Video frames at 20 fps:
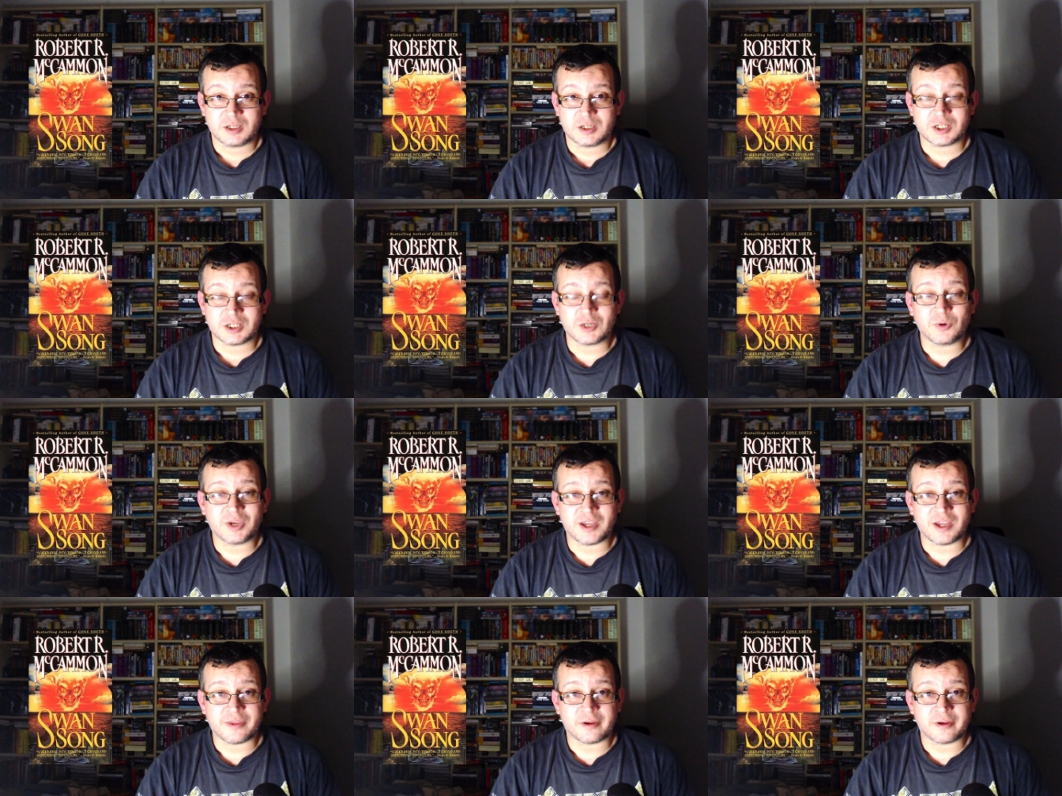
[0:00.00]
So
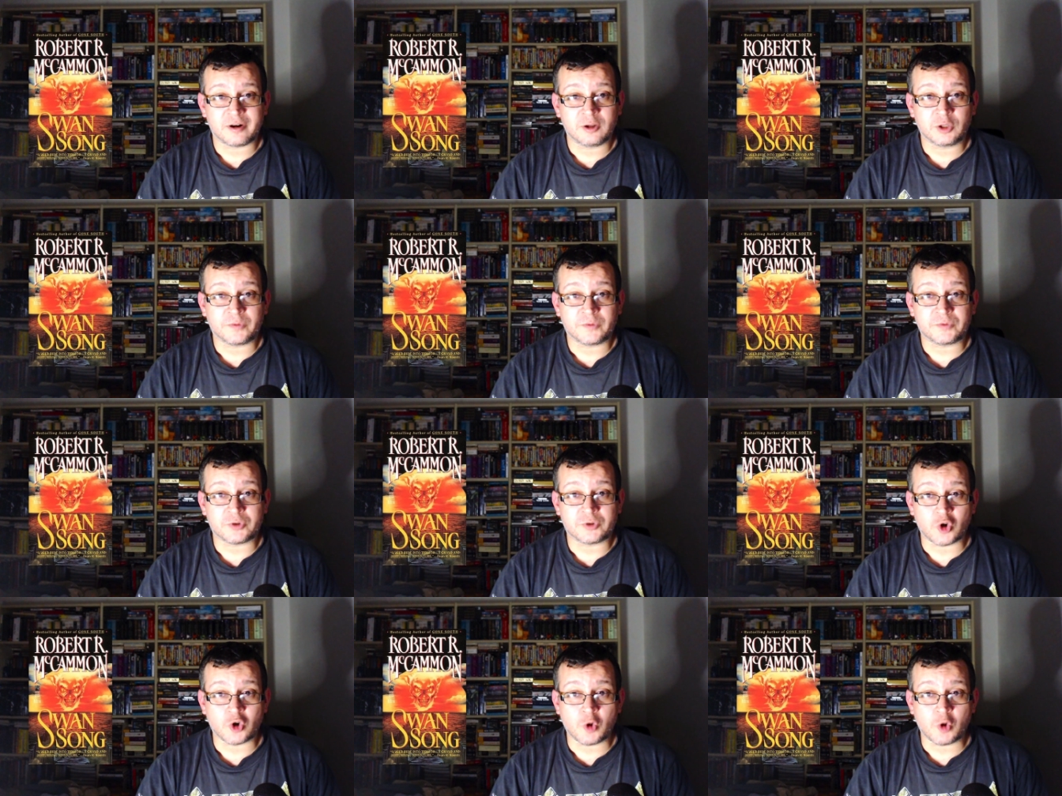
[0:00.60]
yeah, there are a lot of
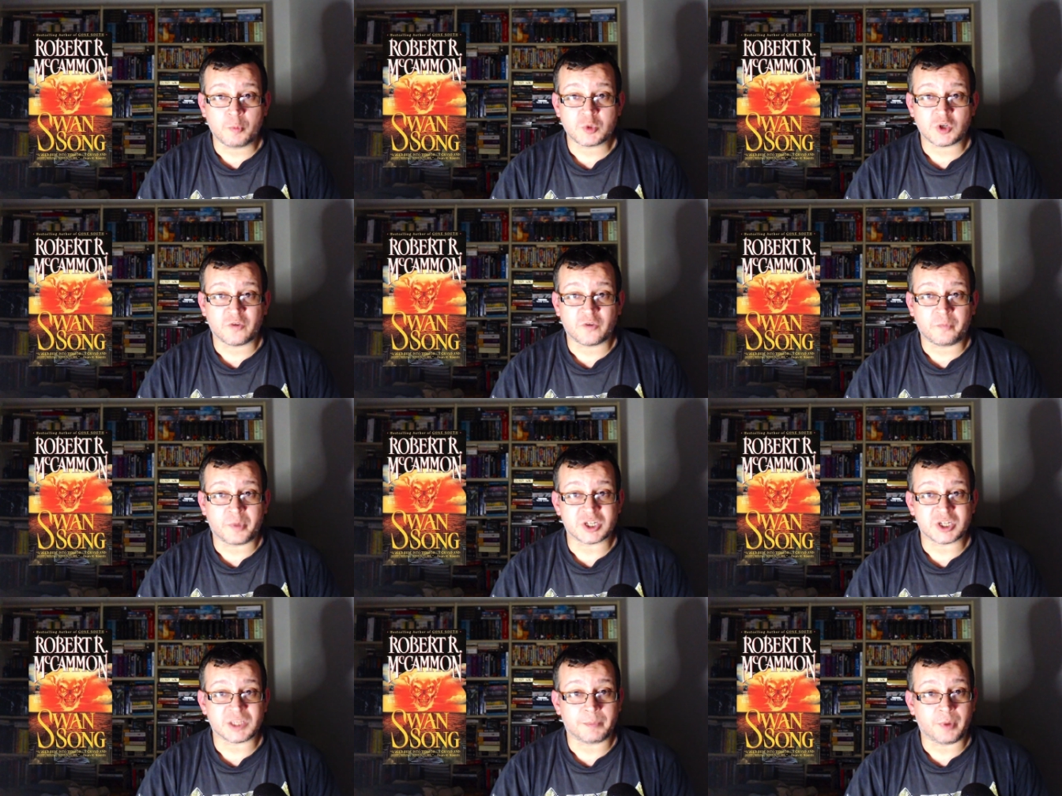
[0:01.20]
tropes of
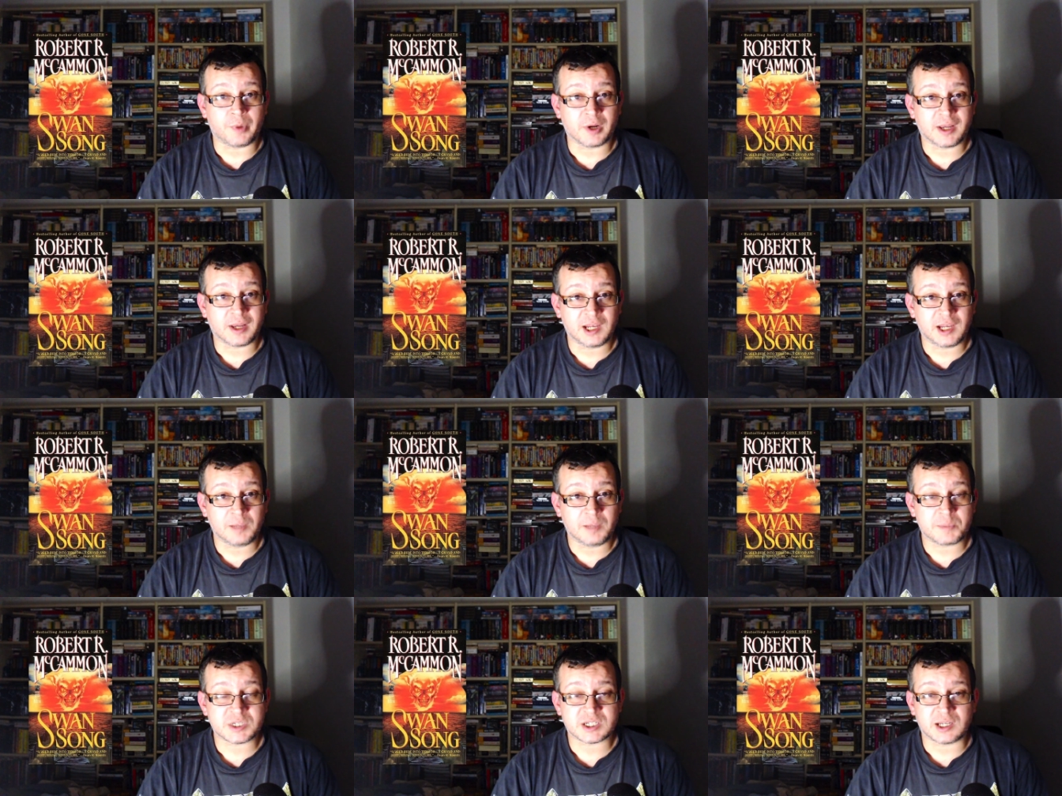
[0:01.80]

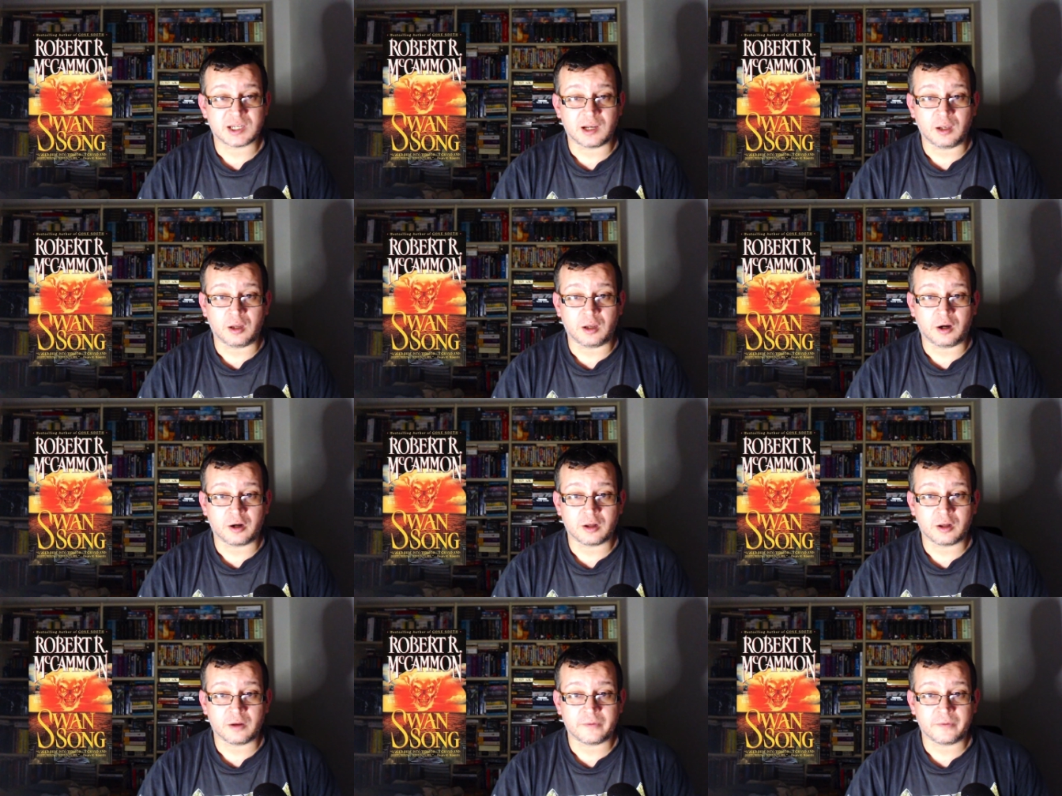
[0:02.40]
post-apocalypse, a
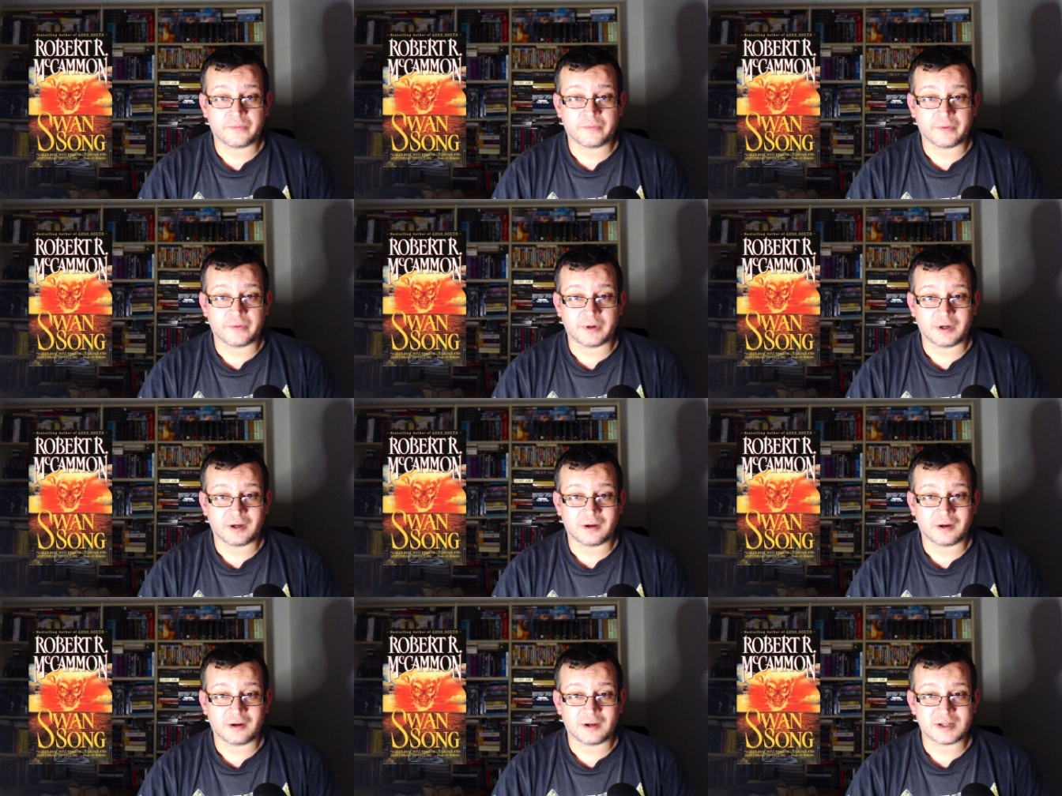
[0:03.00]
lot of
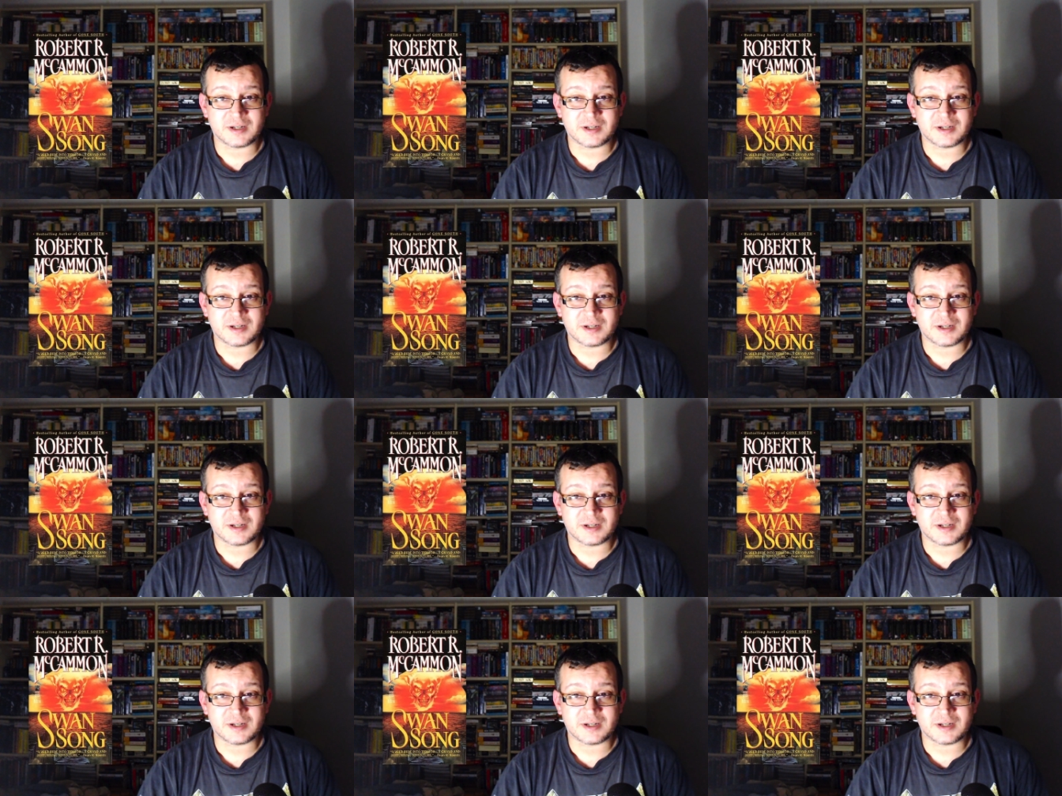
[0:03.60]
uh,